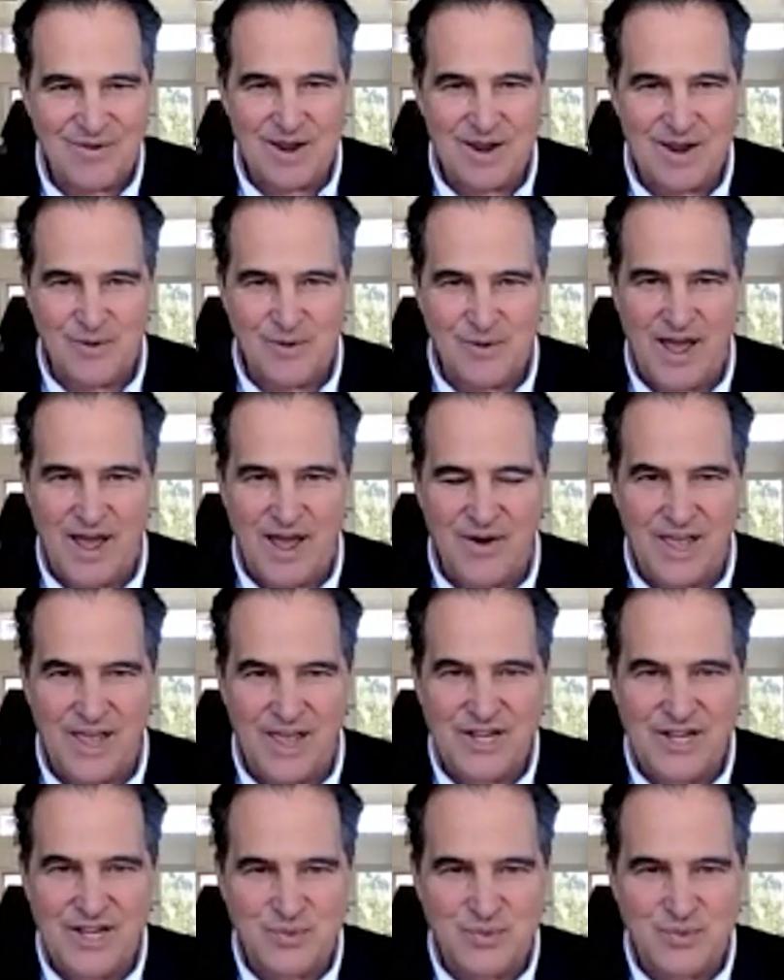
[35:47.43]
It's like
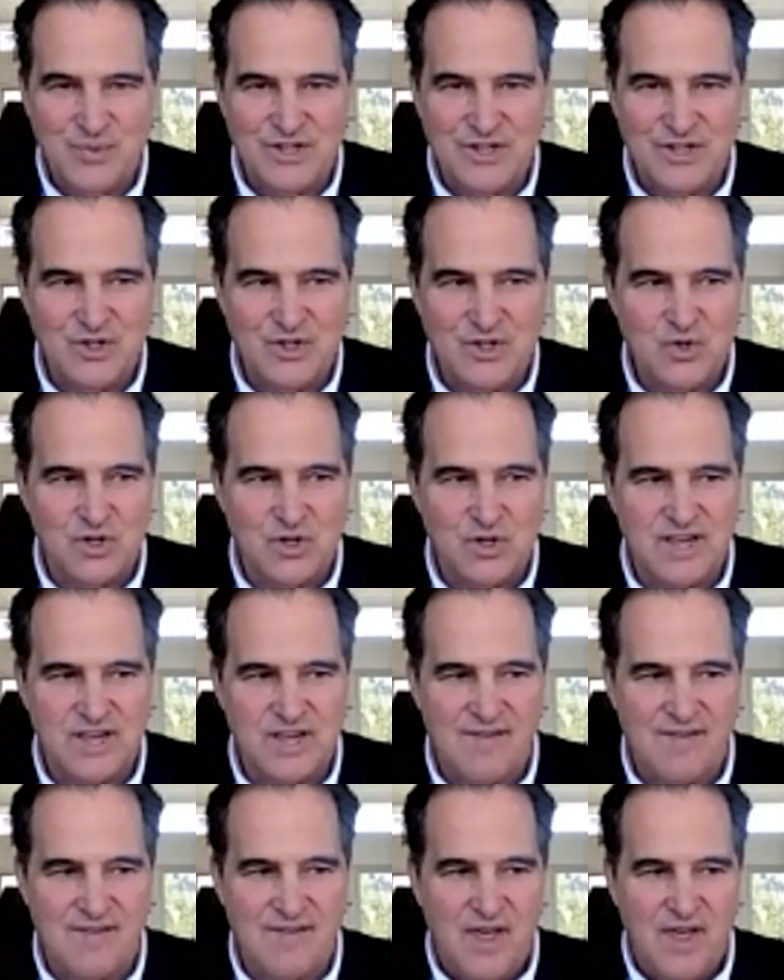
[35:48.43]
incredible how each one
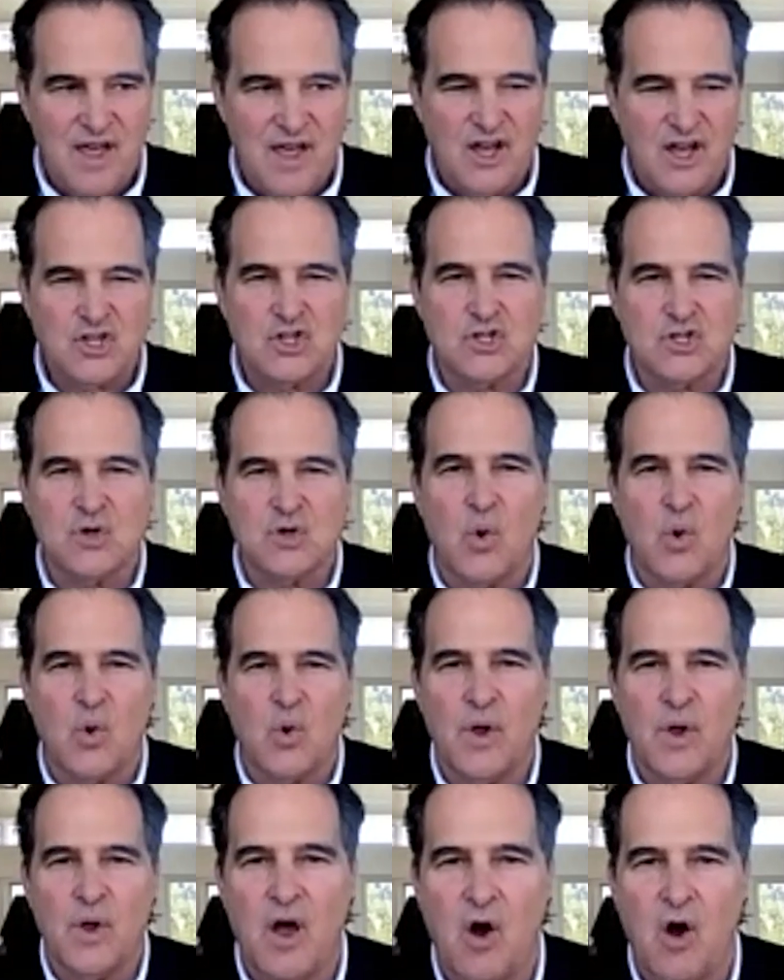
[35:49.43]
of these nutrients have
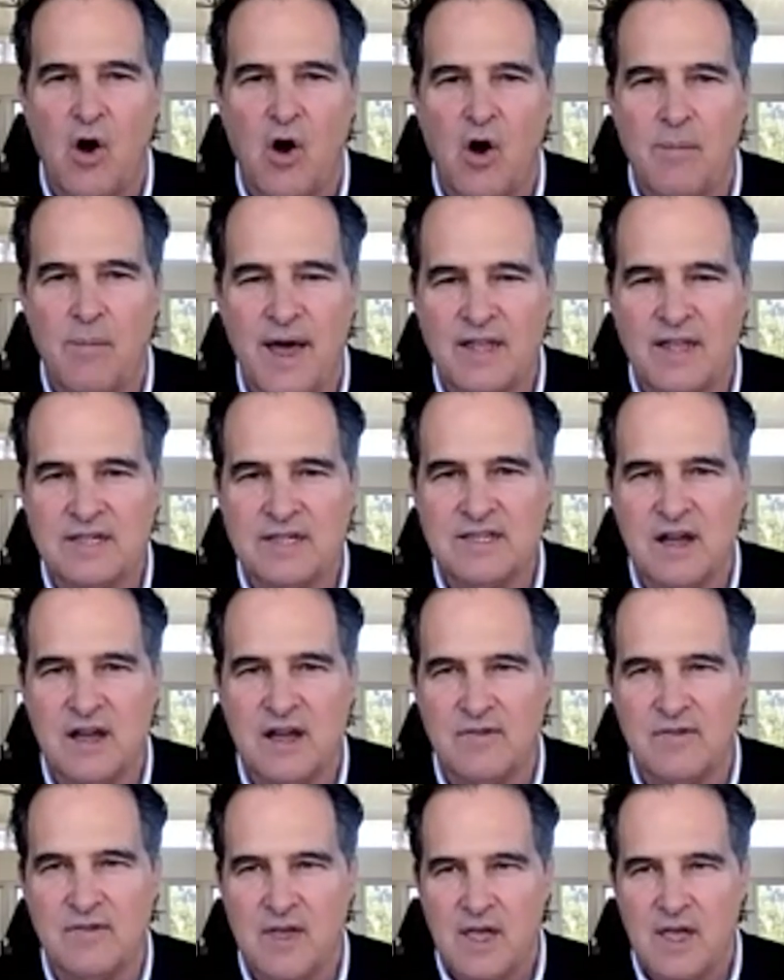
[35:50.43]
a story all
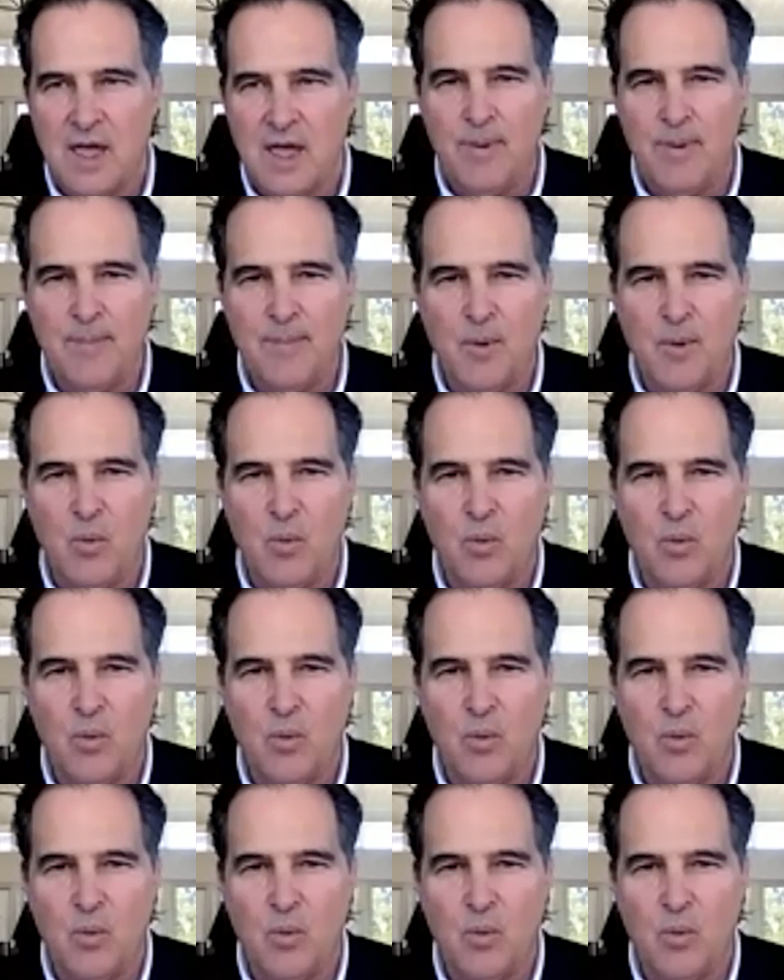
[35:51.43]
by itself.